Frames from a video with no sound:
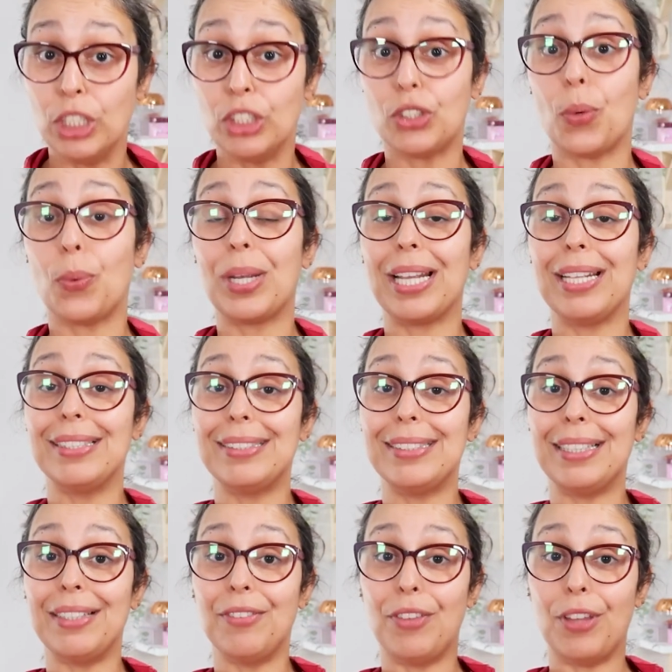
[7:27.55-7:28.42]

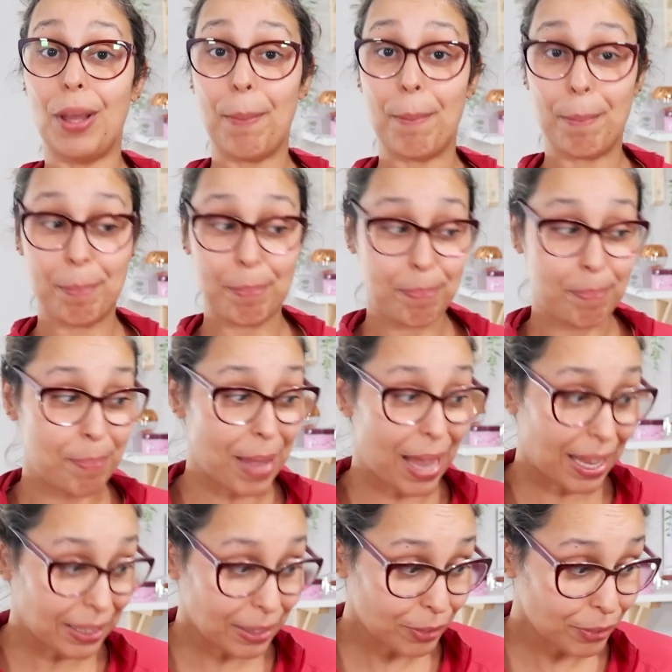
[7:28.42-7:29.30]
showcasing the
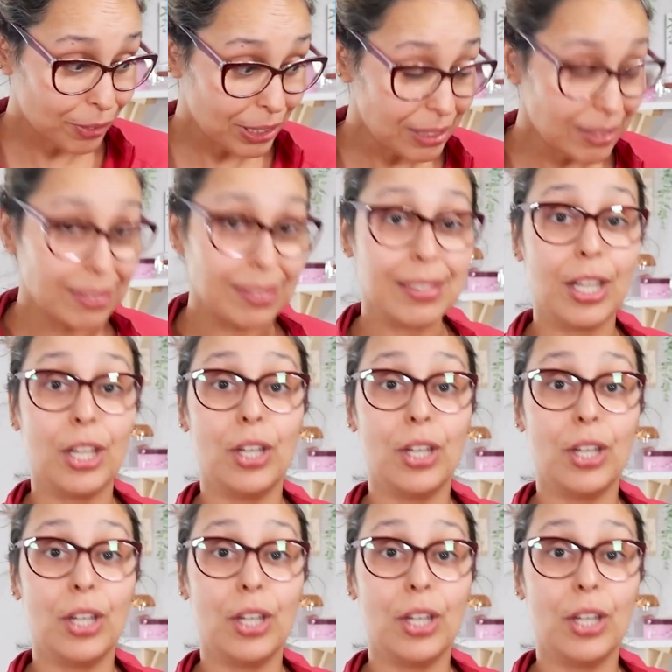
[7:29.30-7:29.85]
benefits